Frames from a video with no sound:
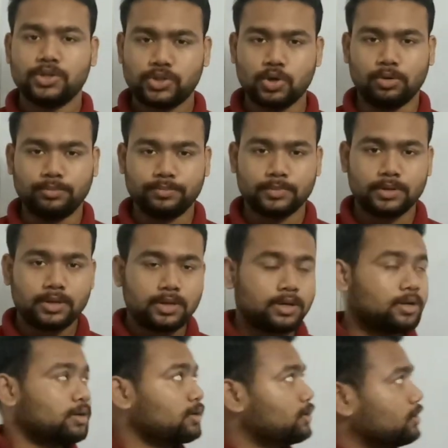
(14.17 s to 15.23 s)
So,
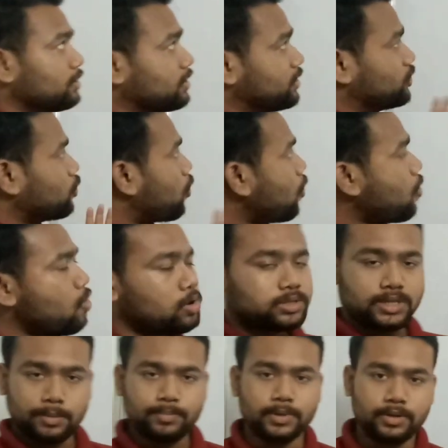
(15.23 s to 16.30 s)
this
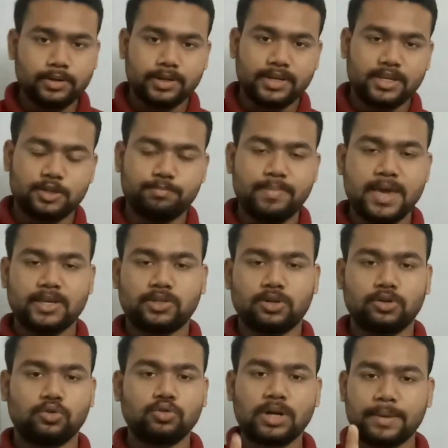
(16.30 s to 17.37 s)
whole chapter is based
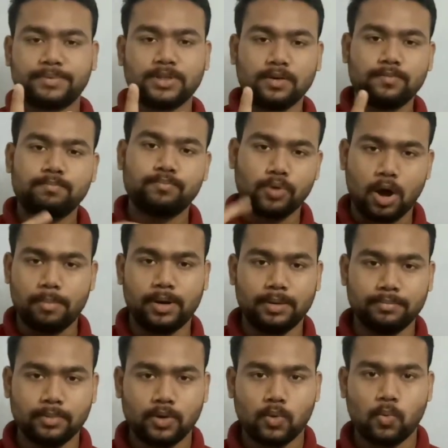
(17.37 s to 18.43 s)
on two types of
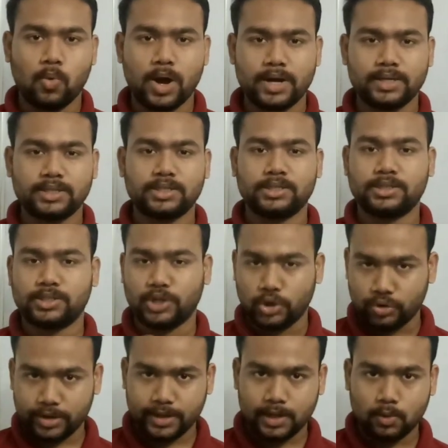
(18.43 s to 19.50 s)
problem. One is
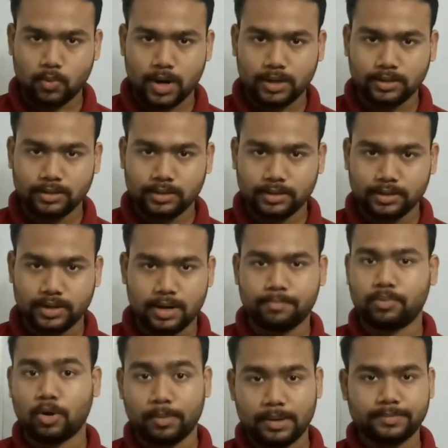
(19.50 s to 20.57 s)
theoretical one,
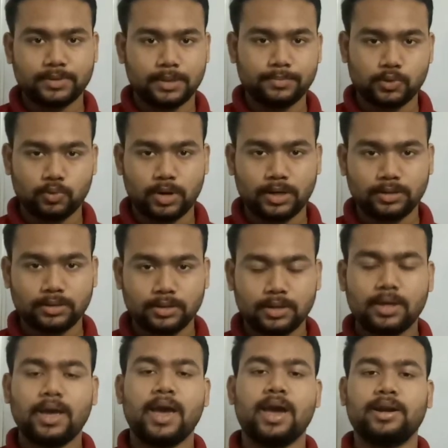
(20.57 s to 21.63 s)
that problem sums one,
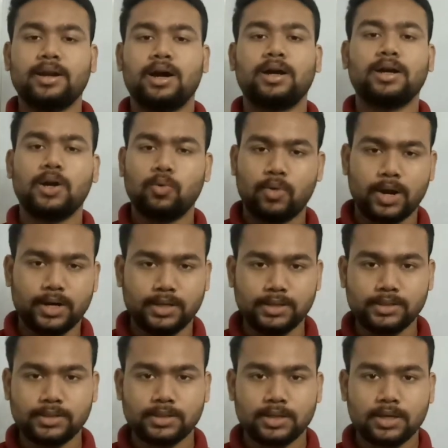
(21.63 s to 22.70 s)
and the other one
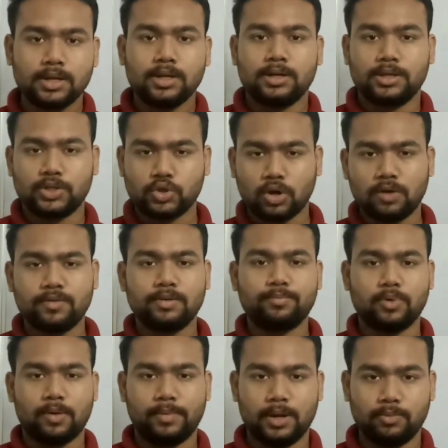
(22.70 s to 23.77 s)
is the
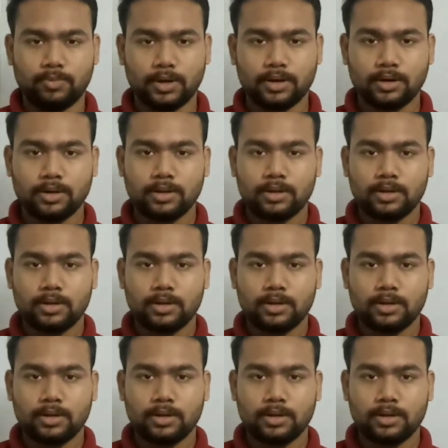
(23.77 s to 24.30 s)
solving problem one.